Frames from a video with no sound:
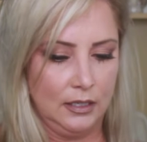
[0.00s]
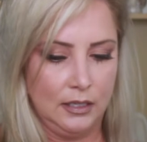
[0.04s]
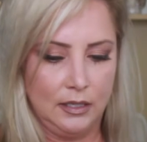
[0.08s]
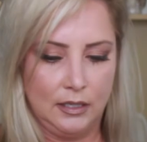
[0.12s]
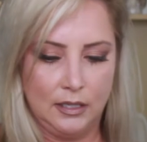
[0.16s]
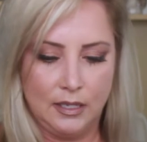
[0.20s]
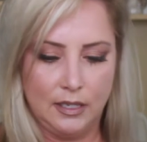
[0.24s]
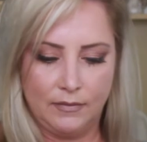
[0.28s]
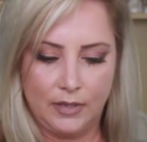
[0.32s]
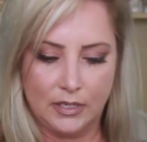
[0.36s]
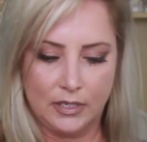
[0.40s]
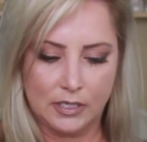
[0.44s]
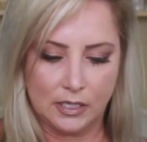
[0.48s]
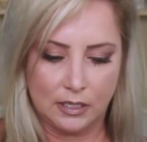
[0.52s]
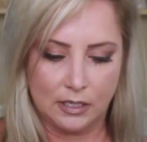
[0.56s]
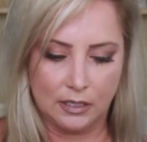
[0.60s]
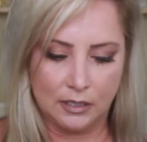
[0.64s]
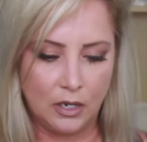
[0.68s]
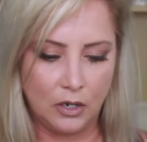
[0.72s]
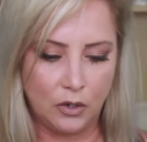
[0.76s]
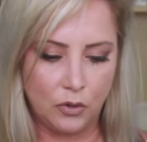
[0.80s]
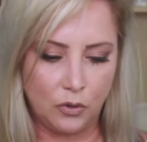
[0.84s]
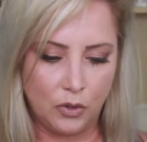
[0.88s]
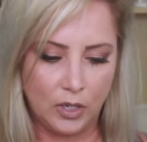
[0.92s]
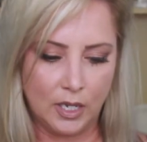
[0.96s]
Love it.
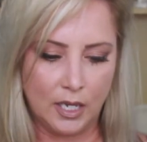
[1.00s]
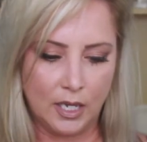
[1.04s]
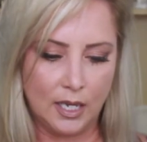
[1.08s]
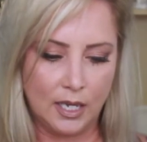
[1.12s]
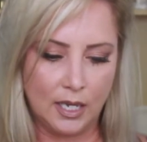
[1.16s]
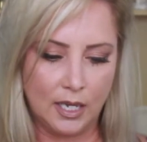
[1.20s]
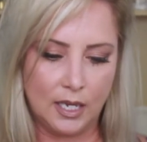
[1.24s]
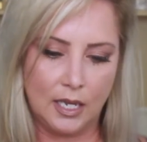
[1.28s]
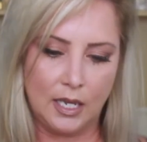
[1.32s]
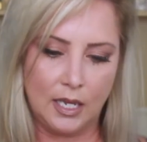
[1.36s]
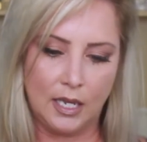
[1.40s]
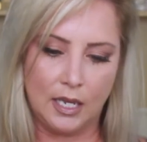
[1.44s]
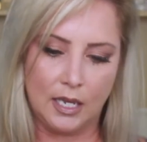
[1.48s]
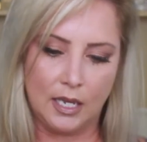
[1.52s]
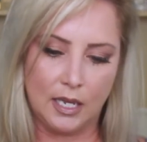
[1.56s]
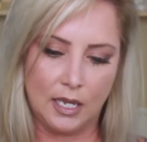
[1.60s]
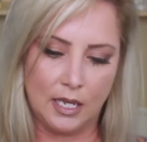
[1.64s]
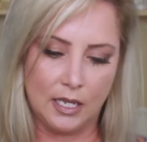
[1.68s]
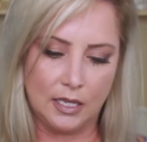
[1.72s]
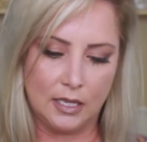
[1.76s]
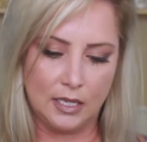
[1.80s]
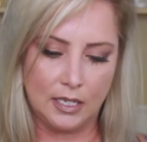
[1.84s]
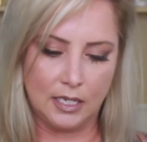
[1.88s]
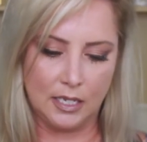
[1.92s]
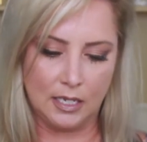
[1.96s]
Okay,
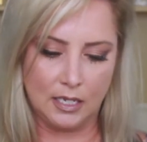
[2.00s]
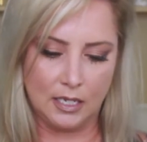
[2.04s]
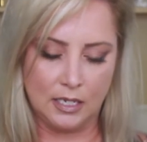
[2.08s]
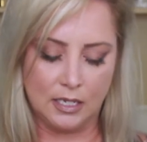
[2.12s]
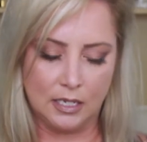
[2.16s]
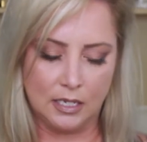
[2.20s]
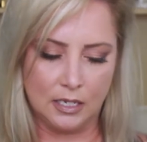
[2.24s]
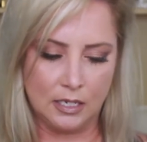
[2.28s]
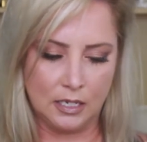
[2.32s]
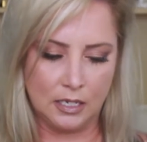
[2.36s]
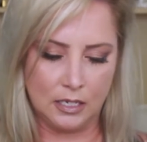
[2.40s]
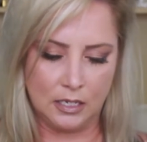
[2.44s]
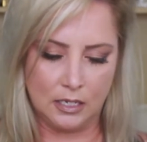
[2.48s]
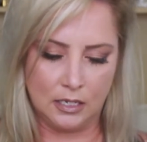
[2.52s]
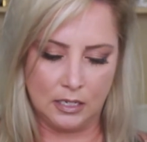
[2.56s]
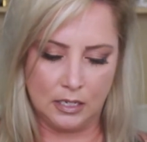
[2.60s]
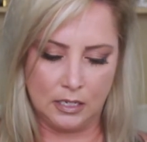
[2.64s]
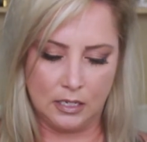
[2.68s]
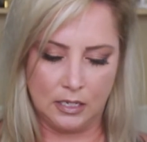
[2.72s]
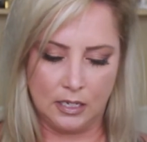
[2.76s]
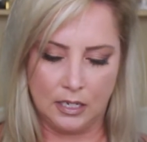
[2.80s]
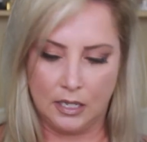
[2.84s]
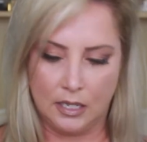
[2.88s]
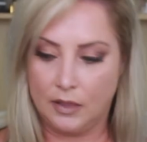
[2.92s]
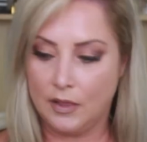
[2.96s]
and then
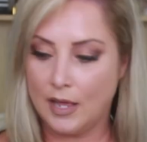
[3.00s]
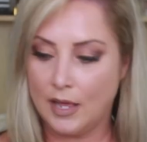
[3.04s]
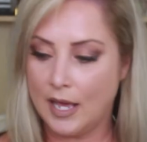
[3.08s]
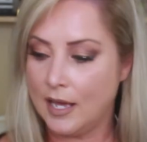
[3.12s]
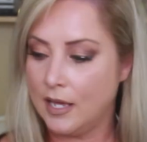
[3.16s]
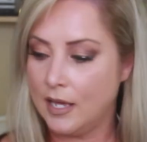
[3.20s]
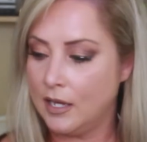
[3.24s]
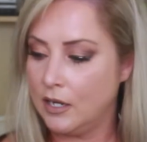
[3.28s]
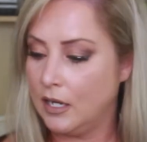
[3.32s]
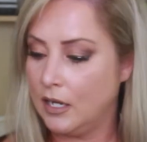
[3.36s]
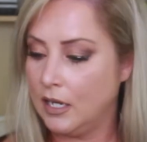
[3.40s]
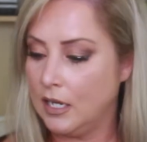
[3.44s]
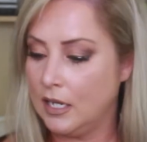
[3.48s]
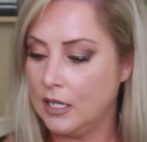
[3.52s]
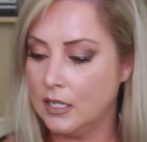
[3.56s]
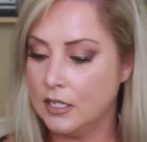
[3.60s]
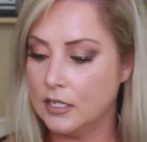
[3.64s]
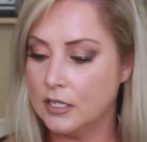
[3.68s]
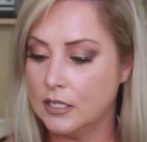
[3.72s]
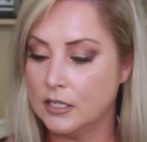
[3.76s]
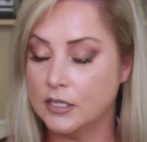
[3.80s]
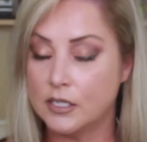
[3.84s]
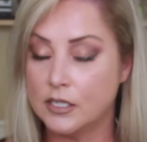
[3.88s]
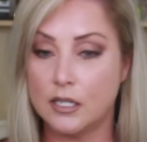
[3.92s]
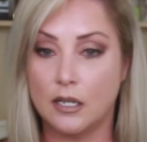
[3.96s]
that
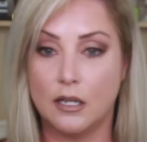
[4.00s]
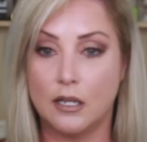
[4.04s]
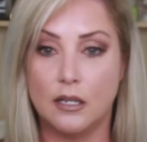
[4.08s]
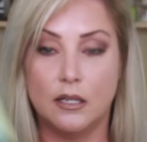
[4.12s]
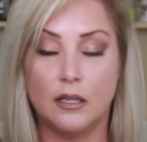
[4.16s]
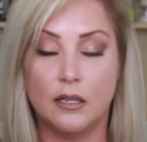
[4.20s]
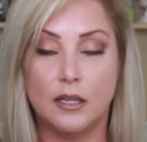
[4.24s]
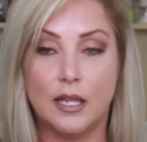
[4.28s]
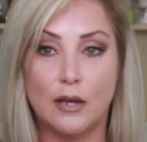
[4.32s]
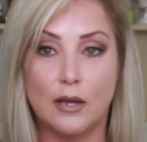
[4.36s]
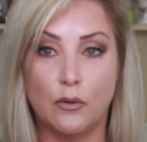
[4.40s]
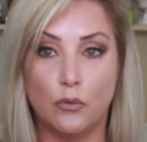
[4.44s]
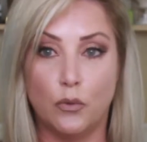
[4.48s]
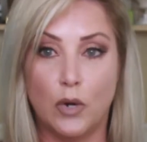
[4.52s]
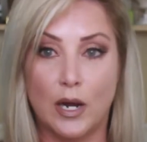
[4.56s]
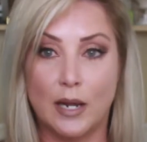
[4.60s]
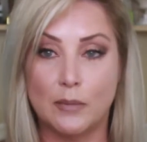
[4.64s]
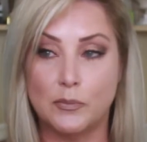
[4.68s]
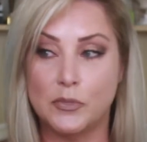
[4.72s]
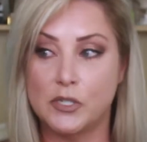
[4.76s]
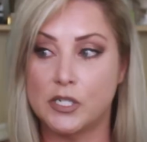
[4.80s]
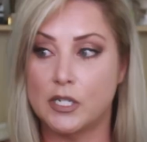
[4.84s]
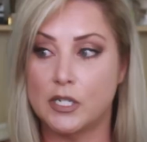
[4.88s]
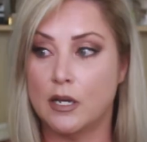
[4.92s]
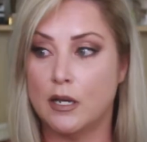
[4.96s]
is that
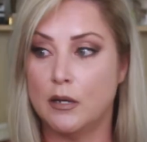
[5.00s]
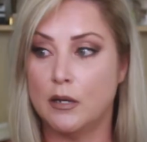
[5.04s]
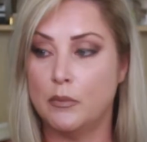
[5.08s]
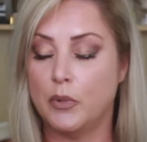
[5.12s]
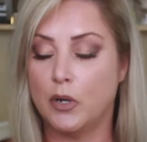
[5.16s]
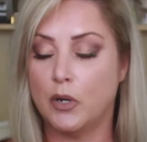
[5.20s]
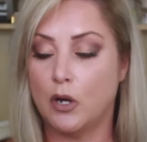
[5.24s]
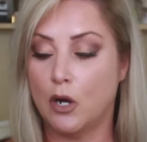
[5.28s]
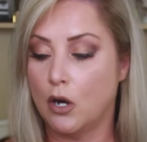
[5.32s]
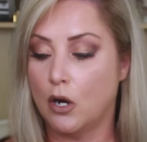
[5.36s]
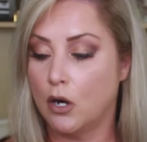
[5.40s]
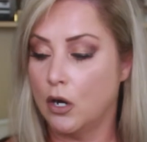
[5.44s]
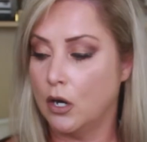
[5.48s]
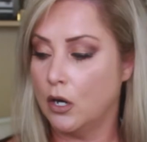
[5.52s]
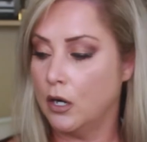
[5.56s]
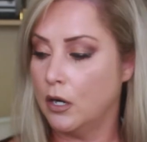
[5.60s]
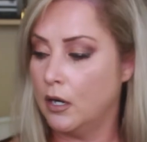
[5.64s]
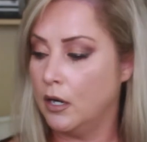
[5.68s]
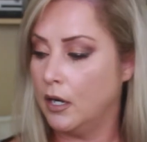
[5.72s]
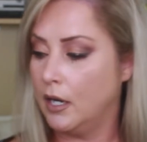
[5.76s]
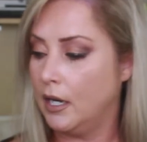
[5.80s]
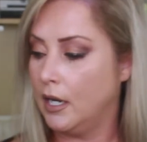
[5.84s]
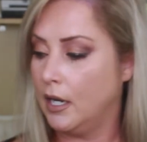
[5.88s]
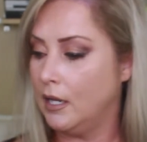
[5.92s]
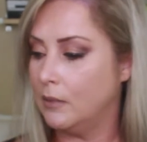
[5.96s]
wraps up
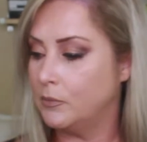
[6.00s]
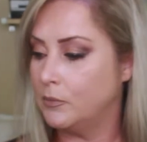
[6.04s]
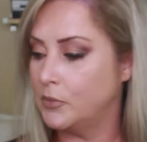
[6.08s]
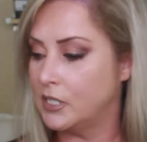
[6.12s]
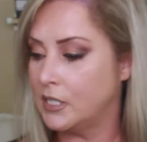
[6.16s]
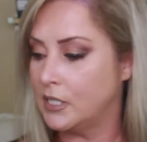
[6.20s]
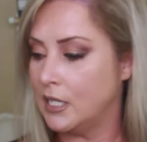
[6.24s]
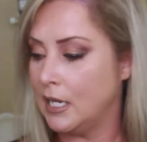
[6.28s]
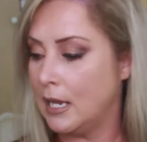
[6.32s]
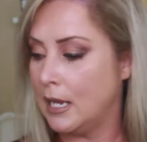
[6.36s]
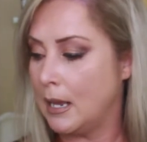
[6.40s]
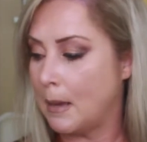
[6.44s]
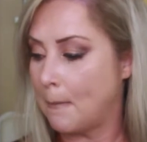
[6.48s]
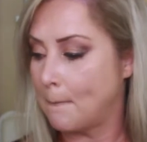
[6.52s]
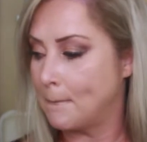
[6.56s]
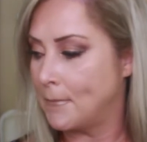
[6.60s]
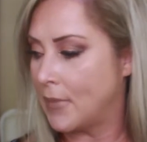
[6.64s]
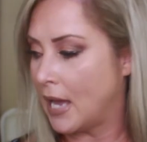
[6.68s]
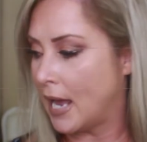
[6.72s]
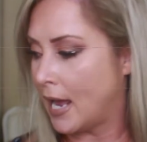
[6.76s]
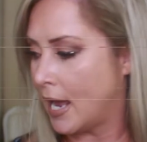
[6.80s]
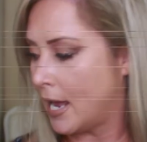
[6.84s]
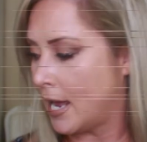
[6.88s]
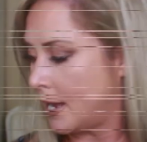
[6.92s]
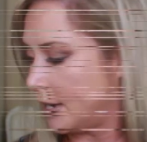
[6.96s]
our Ipsy
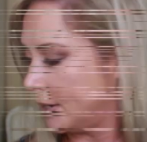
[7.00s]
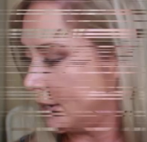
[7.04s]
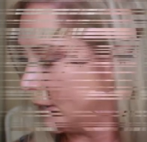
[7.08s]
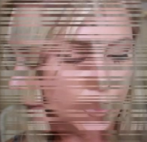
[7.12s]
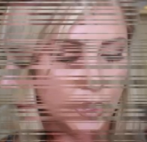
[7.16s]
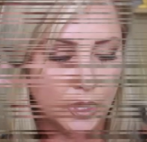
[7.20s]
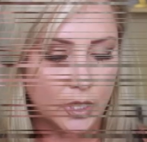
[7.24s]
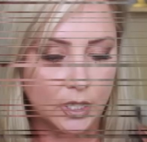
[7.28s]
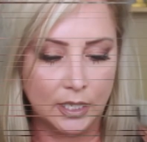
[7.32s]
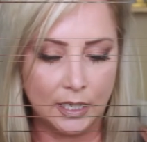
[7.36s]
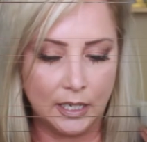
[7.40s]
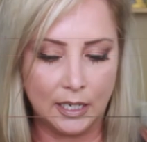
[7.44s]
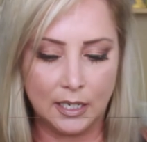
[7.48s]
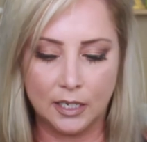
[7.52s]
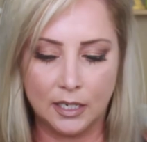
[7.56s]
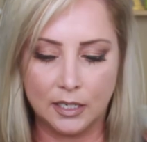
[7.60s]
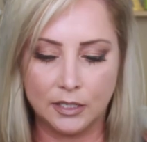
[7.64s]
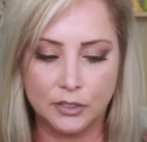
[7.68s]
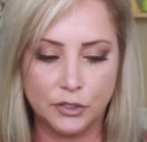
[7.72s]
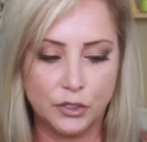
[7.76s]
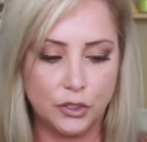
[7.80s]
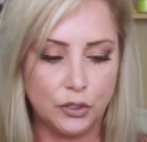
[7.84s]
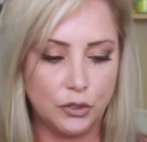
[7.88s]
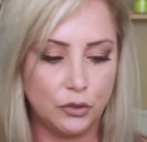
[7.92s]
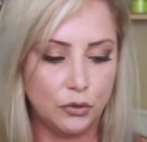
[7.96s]
bag. Now we're going to get
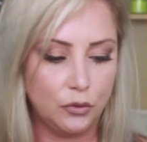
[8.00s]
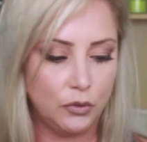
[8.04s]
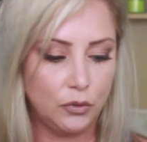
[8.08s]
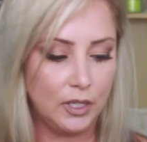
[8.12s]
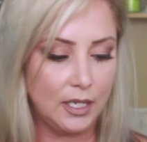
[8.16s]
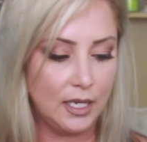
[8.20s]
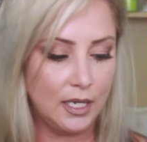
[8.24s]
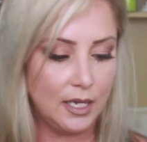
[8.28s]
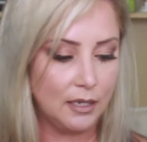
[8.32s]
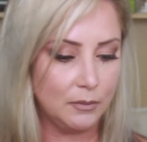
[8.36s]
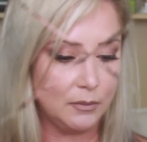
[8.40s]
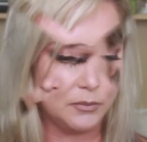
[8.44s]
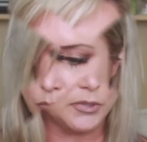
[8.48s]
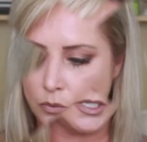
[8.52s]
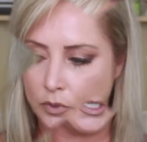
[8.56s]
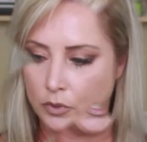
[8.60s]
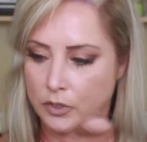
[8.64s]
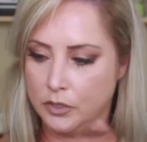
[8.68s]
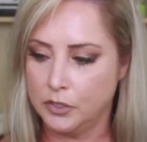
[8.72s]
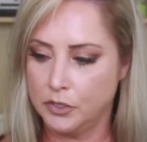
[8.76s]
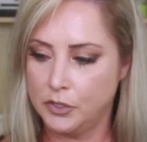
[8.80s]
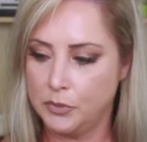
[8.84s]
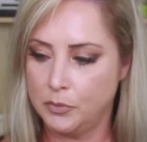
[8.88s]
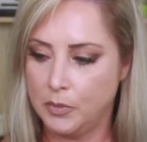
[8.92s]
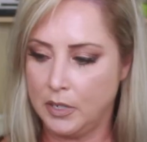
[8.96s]
into the Ipsy
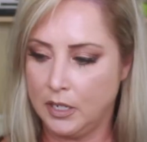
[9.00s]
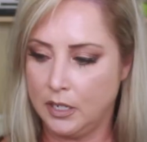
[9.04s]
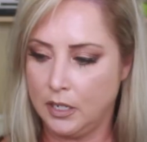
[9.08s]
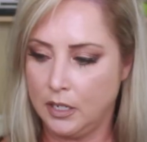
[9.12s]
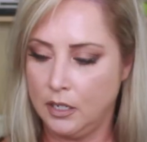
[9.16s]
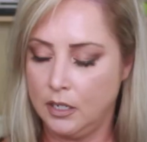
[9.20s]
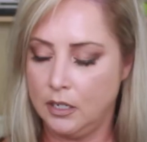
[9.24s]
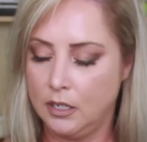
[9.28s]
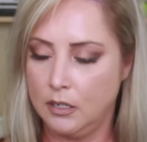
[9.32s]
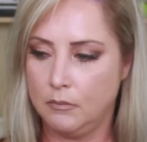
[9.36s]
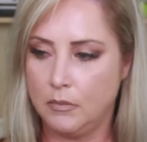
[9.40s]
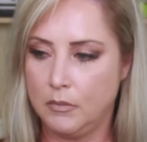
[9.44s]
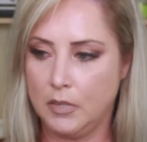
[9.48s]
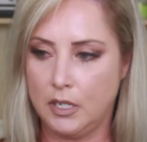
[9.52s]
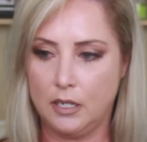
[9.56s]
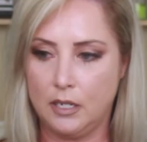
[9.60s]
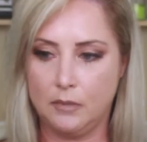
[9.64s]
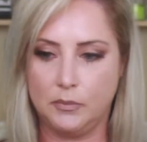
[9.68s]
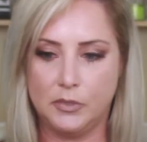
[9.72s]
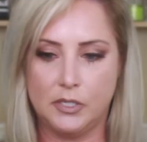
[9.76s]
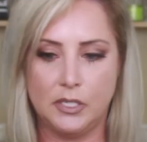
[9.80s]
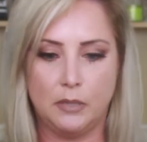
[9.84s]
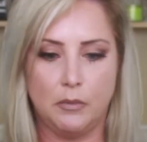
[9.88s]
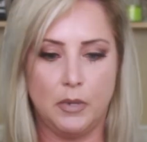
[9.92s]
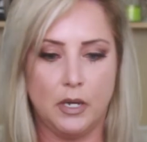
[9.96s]
Where's box. My, my
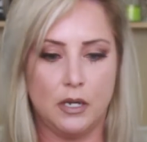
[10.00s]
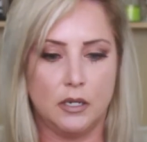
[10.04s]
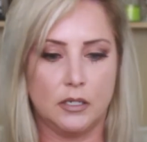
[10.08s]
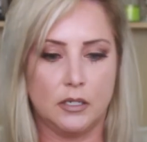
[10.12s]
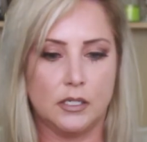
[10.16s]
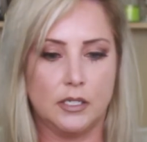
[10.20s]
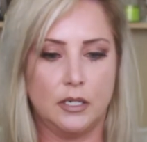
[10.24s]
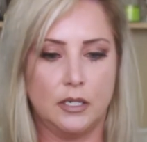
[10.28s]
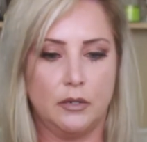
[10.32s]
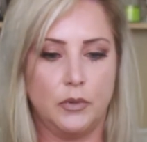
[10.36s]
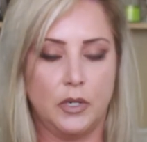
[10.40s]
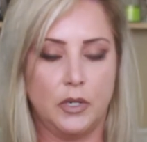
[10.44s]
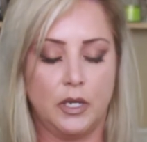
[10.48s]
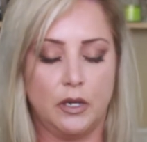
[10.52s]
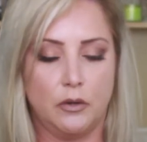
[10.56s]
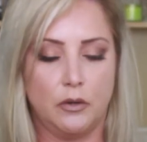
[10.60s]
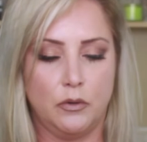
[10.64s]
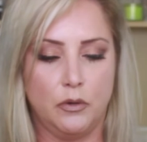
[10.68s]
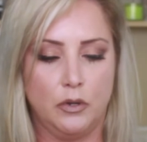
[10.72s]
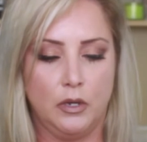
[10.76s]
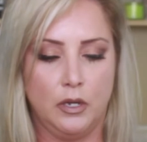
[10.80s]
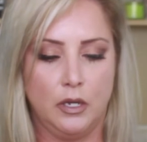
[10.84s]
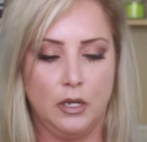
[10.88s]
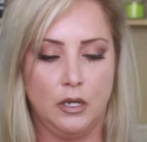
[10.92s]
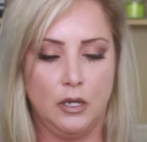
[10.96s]
Ipsy box. Here we go.